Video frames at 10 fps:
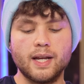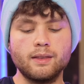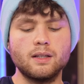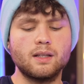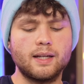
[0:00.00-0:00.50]

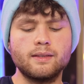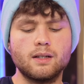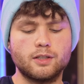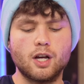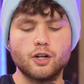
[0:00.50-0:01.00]
In the in
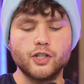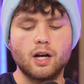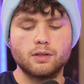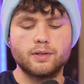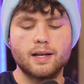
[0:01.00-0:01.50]
the song, she
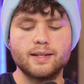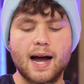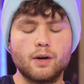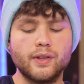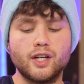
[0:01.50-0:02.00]
also says,
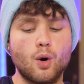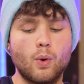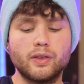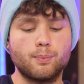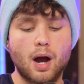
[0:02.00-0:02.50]
I don't really know
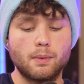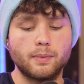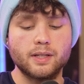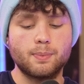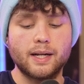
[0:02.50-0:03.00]
what the
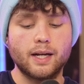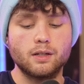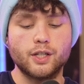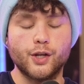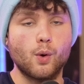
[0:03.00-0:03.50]
problem is, but I
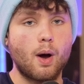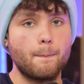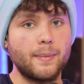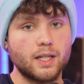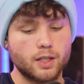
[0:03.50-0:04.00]
guarantee you don't
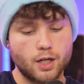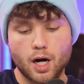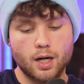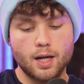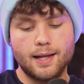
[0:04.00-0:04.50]
want me to
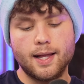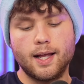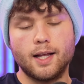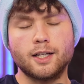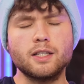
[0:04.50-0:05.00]
start.
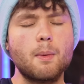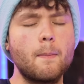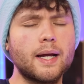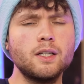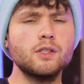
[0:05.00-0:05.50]
Because
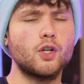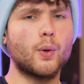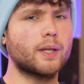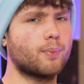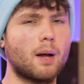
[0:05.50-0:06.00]
Megan doesn't know
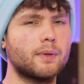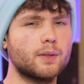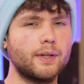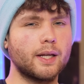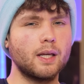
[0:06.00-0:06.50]
what the problem
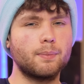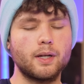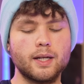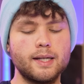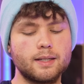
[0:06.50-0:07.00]
is with Nicki,
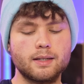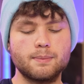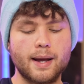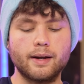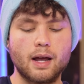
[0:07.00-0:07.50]
but Nicki
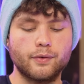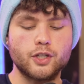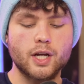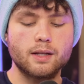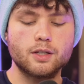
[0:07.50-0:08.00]
disses Megan every
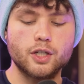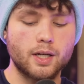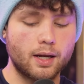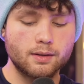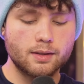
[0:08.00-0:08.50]
chance she
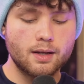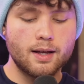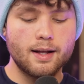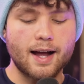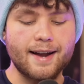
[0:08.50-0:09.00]
gets.
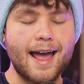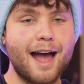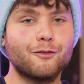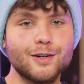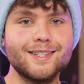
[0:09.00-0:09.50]
On
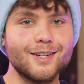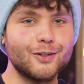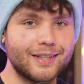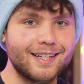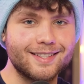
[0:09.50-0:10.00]
every
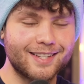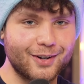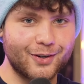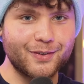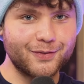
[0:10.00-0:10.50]
single lead
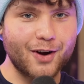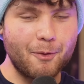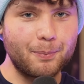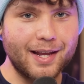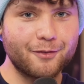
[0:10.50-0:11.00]
single
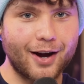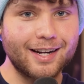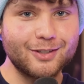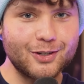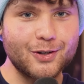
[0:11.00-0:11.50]
from Pink
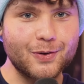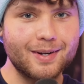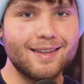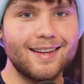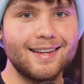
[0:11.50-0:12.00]
Friday 2,